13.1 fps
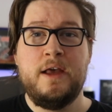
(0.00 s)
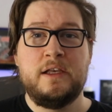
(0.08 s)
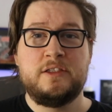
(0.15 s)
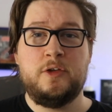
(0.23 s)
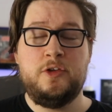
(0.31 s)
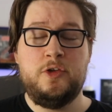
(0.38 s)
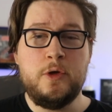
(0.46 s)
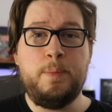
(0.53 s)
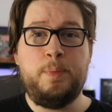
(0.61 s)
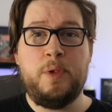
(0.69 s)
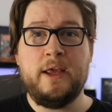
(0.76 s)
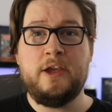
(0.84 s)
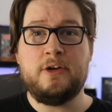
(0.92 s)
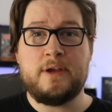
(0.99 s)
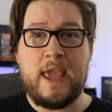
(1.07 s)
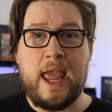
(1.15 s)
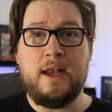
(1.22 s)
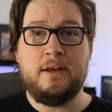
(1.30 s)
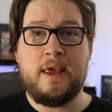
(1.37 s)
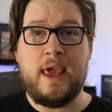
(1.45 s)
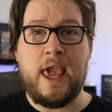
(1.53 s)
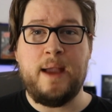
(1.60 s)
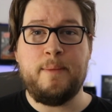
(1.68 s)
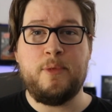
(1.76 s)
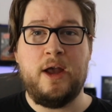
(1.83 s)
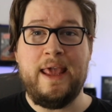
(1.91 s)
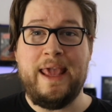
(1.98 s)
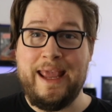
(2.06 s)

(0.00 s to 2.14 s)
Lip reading: So you can plug your Canon camera